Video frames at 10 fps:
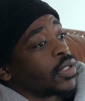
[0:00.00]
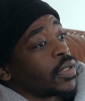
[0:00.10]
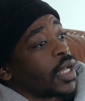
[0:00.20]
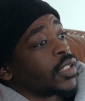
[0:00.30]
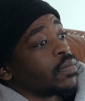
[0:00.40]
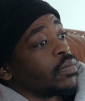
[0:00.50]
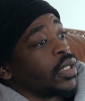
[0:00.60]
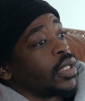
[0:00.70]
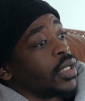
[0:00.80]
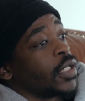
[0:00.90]
So that's
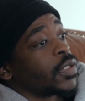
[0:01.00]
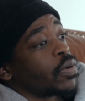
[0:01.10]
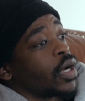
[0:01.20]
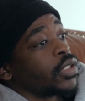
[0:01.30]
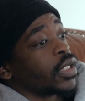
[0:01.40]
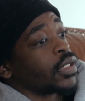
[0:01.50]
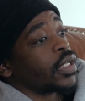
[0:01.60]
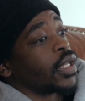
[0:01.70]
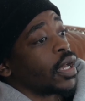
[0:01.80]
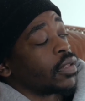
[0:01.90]
me and his project
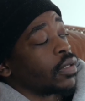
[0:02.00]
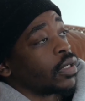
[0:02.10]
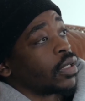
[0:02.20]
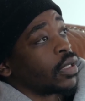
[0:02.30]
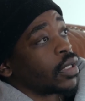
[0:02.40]
together.